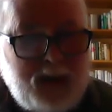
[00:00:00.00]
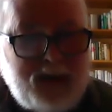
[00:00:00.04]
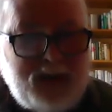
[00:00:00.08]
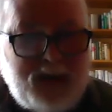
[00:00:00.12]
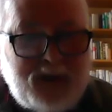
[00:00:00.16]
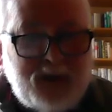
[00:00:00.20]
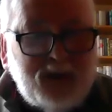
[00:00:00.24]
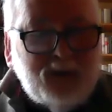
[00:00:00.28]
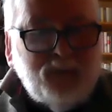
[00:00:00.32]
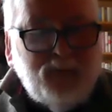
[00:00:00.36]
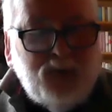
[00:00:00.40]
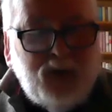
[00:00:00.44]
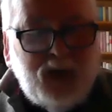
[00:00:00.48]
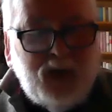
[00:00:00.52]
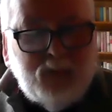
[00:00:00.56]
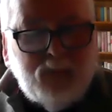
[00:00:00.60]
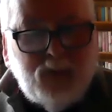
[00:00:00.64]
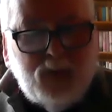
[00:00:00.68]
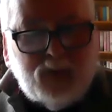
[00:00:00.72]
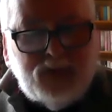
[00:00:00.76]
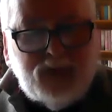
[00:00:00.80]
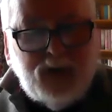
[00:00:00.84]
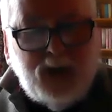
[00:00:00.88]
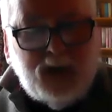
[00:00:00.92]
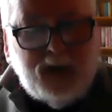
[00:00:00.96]
and she says very
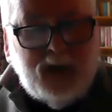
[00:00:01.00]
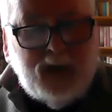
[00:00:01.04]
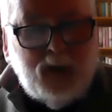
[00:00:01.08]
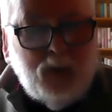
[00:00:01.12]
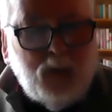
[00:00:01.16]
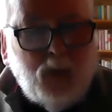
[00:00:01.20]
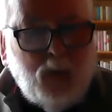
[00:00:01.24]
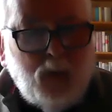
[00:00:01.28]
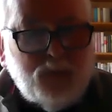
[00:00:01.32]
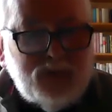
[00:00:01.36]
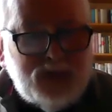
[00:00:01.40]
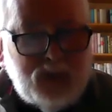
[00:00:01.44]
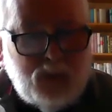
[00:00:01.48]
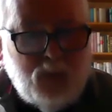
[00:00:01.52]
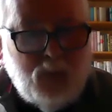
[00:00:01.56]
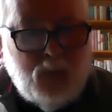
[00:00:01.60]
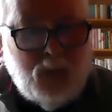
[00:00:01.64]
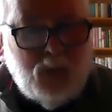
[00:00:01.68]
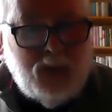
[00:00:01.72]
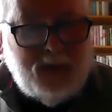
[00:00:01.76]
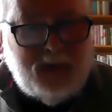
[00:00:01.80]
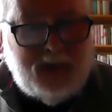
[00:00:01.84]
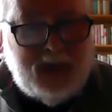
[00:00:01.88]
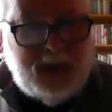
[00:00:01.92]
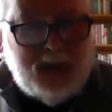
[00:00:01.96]
much, and he loves the
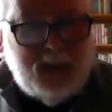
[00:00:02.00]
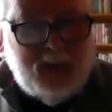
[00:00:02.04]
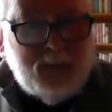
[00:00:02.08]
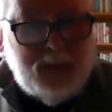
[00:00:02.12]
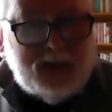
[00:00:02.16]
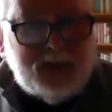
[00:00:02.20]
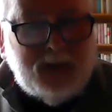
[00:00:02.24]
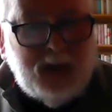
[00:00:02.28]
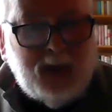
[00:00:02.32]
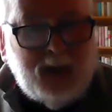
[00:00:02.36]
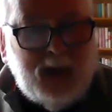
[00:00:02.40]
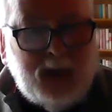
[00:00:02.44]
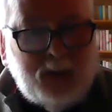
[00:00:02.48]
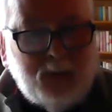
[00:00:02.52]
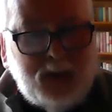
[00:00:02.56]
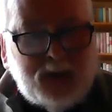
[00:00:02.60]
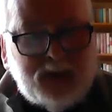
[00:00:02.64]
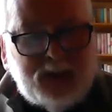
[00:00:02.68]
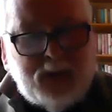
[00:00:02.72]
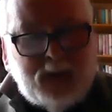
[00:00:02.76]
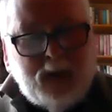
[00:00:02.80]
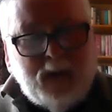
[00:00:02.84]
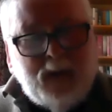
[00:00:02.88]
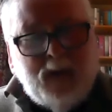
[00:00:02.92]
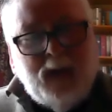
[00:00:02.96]
whole thing about the
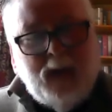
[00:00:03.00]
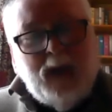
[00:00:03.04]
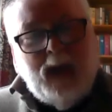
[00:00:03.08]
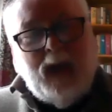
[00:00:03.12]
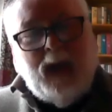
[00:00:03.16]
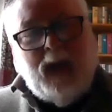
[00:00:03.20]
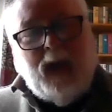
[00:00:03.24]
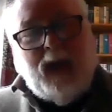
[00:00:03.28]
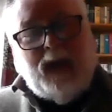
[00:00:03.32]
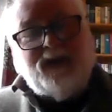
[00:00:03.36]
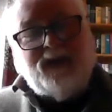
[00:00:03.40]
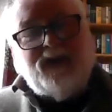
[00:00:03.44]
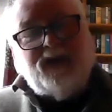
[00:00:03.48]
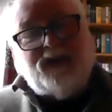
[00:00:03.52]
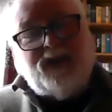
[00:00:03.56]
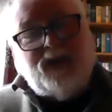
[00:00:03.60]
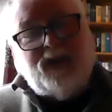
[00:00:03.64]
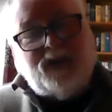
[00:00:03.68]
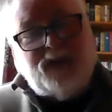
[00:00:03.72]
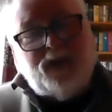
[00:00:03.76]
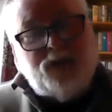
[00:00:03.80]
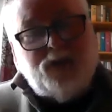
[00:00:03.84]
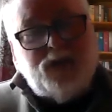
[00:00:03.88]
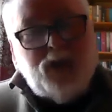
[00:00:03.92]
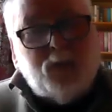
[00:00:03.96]
language. And she
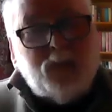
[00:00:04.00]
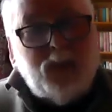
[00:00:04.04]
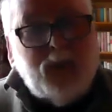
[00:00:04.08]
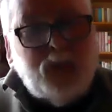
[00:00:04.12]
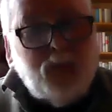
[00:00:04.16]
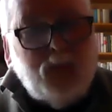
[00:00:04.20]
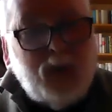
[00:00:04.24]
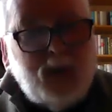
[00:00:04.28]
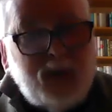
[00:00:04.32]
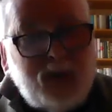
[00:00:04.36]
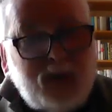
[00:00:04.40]
says in Dublin,